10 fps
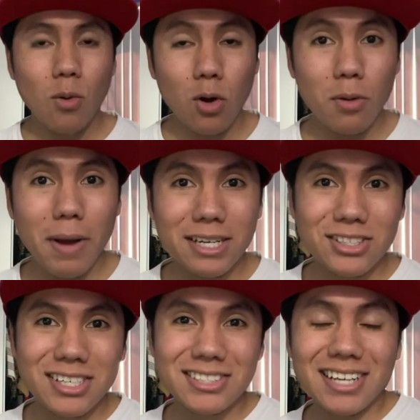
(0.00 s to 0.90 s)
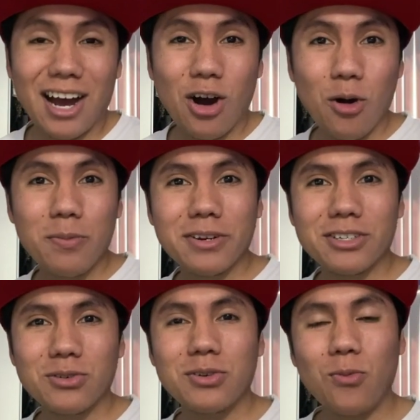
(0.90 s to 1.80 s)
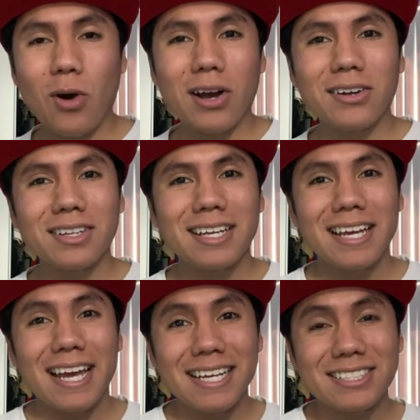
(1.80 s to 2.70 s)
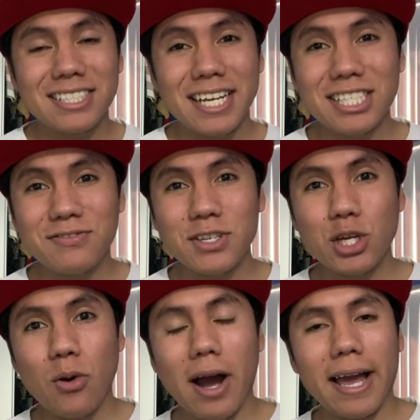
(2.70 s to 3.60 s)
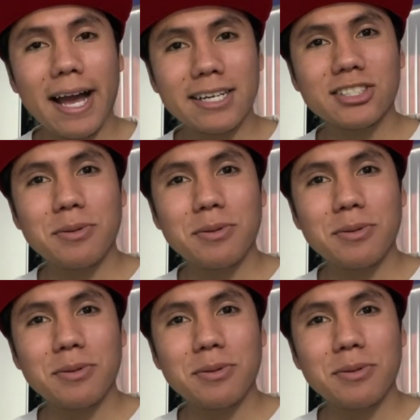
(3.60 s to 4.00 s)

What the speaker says: Welcome back, trainers. I hope you're doing well. In today's video, I actually